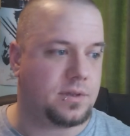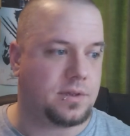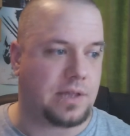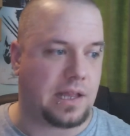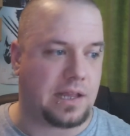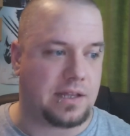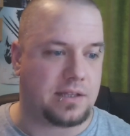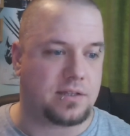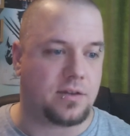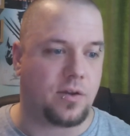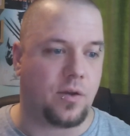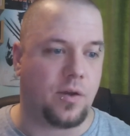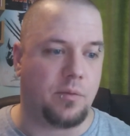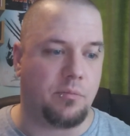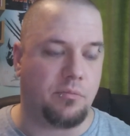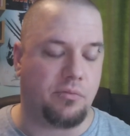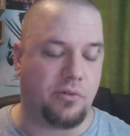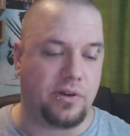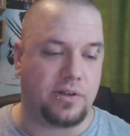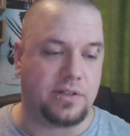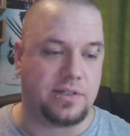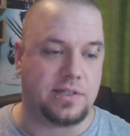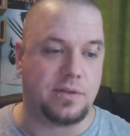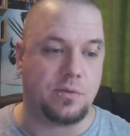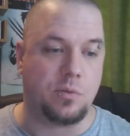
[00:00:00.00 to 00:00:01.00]
that's going
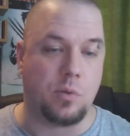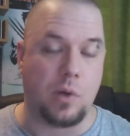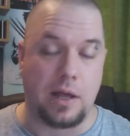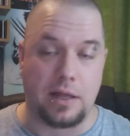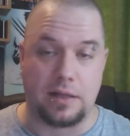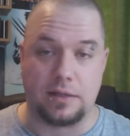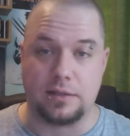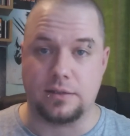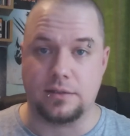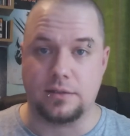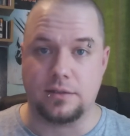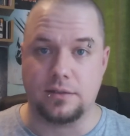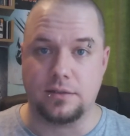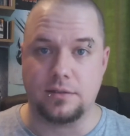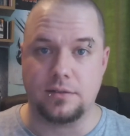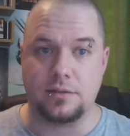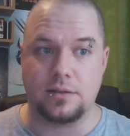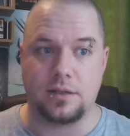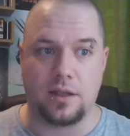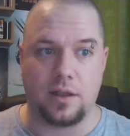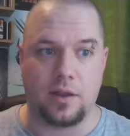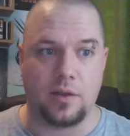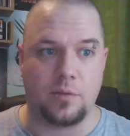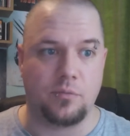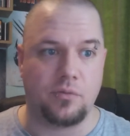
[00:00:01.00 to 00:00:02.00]
pretty well.
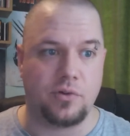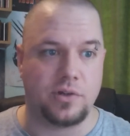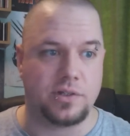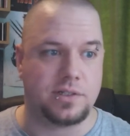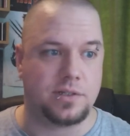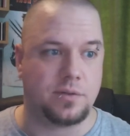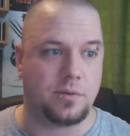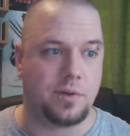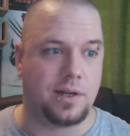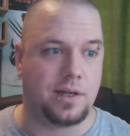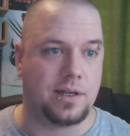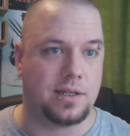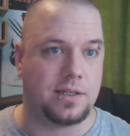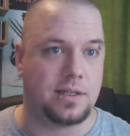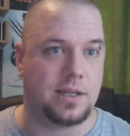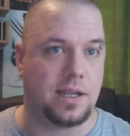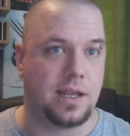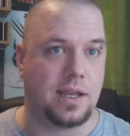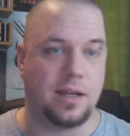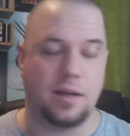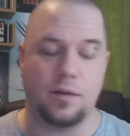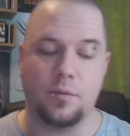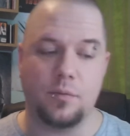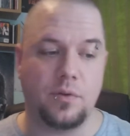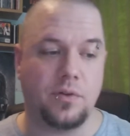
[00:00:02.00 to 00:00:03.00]
Going pretty well
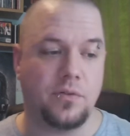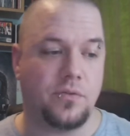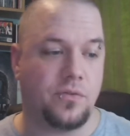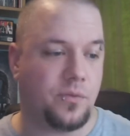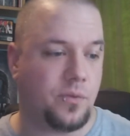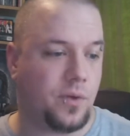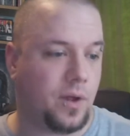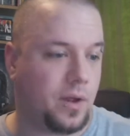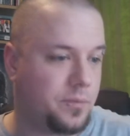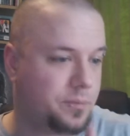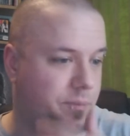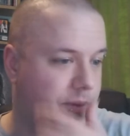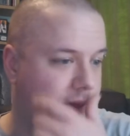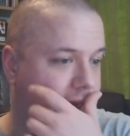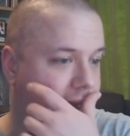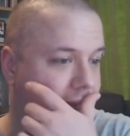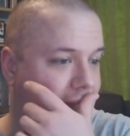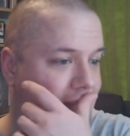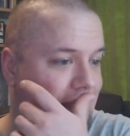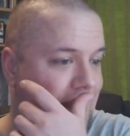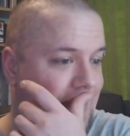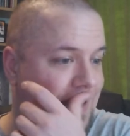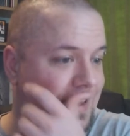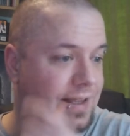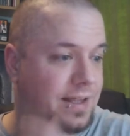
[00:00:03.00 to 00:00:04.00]
indeed. And I've been
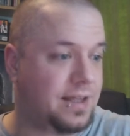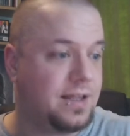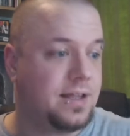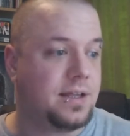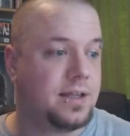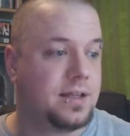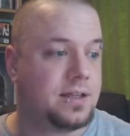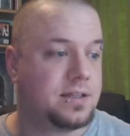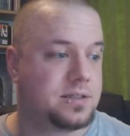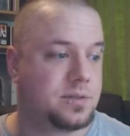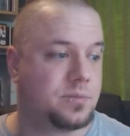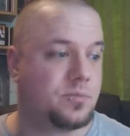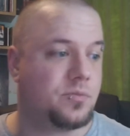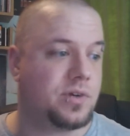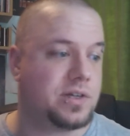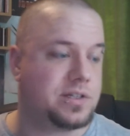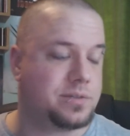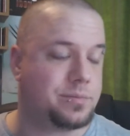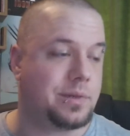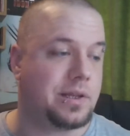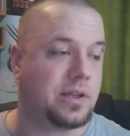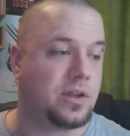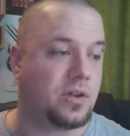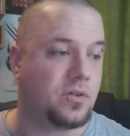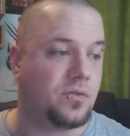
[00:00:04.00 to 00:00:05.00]
getting some
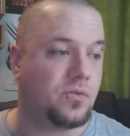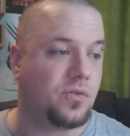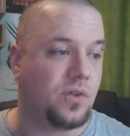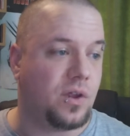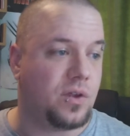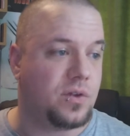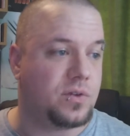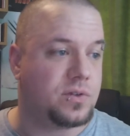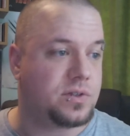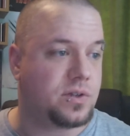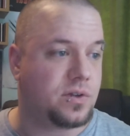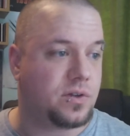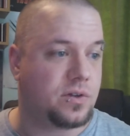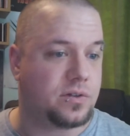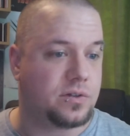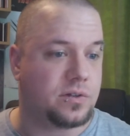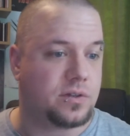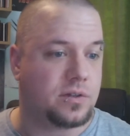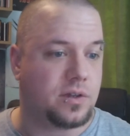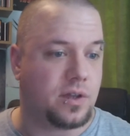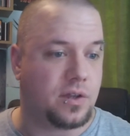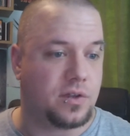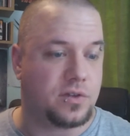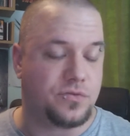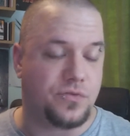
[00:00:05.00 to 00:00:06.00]
reasonably good views
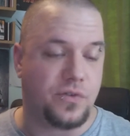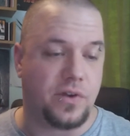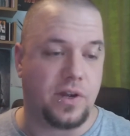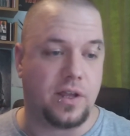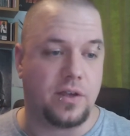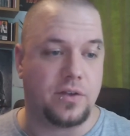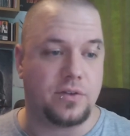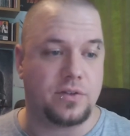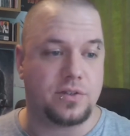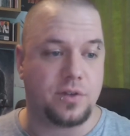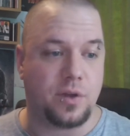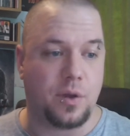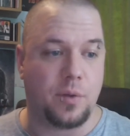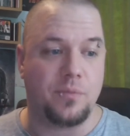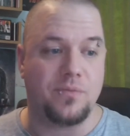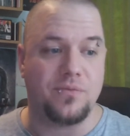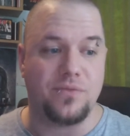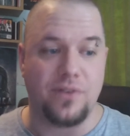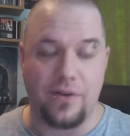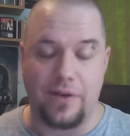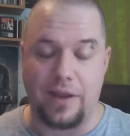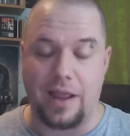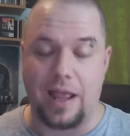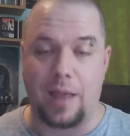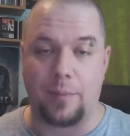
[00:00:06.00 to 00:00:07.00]
on those videos, so I'm
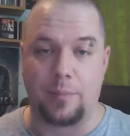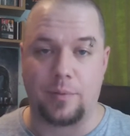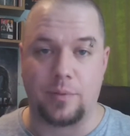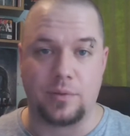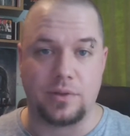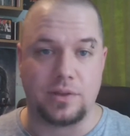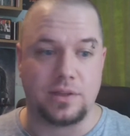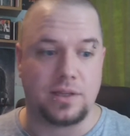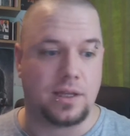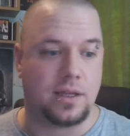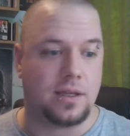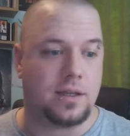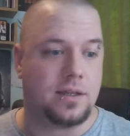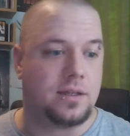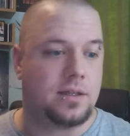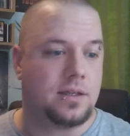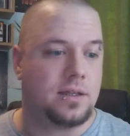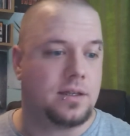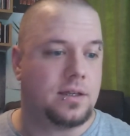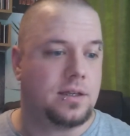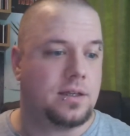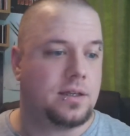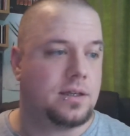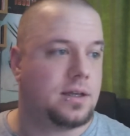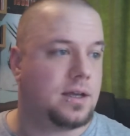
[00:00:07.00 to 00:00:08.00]
very happy with that.
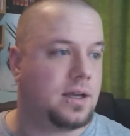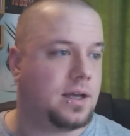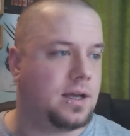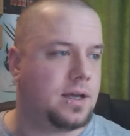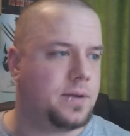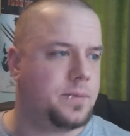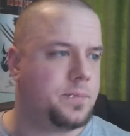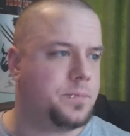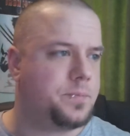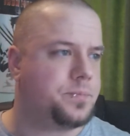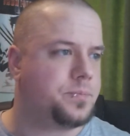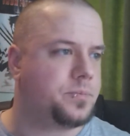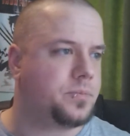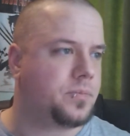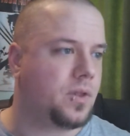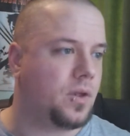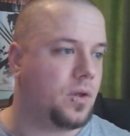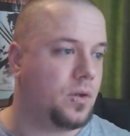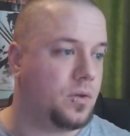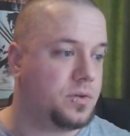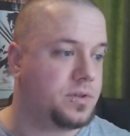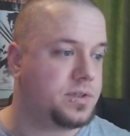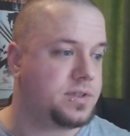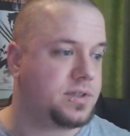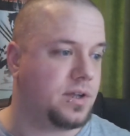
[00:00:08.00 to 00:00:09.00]

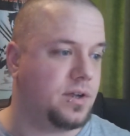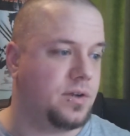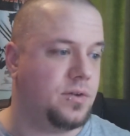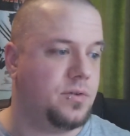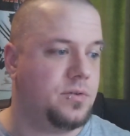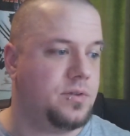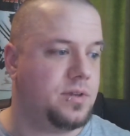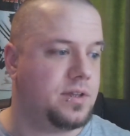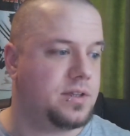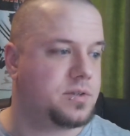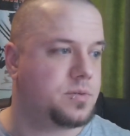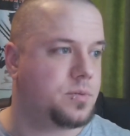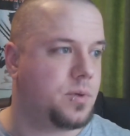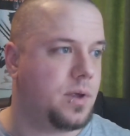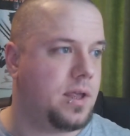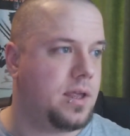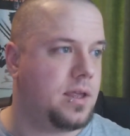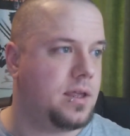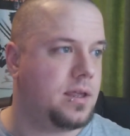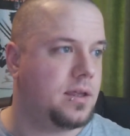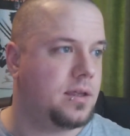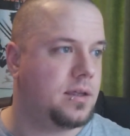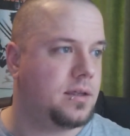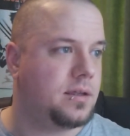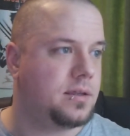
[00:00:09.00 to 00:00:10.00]
Also this
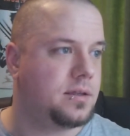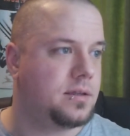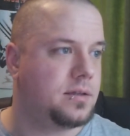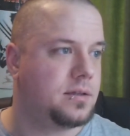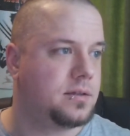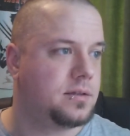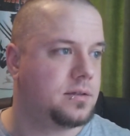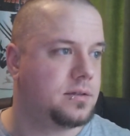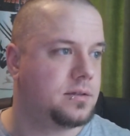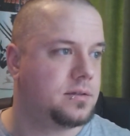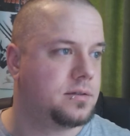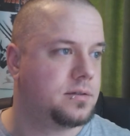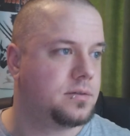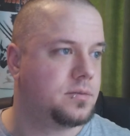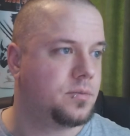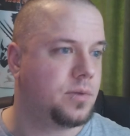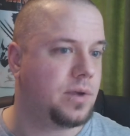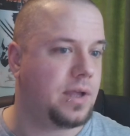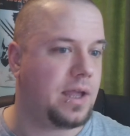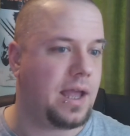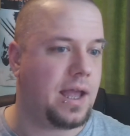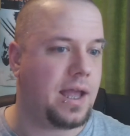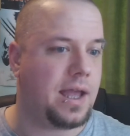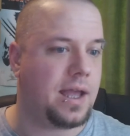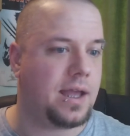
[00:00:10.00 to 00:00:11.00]
week
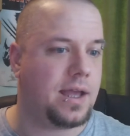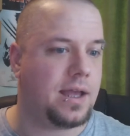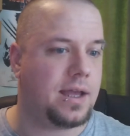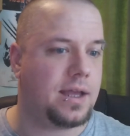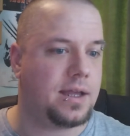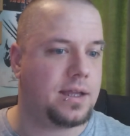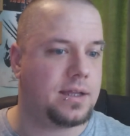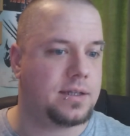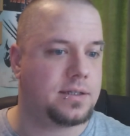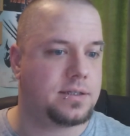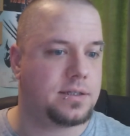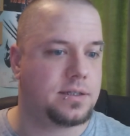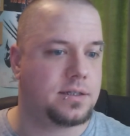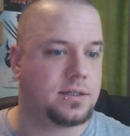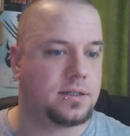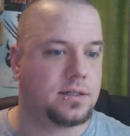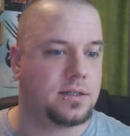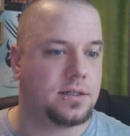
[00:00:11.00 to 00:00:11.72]
we had